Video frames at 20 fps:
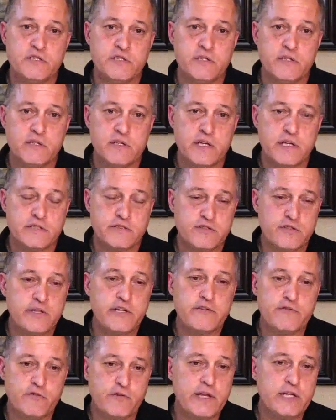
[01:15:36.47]
And, and so
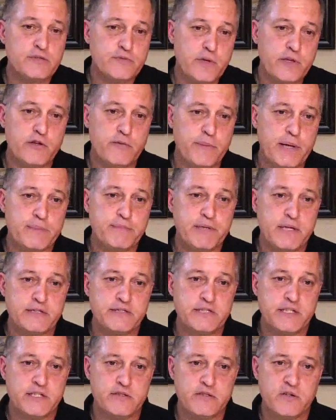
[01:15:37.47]
therefore, that's why they're
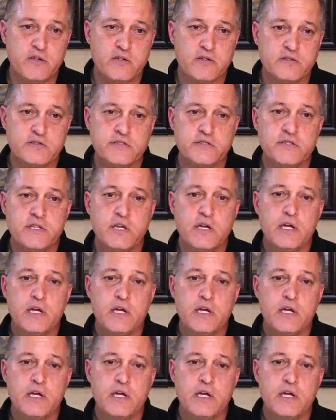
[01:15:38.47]
baptizing adults.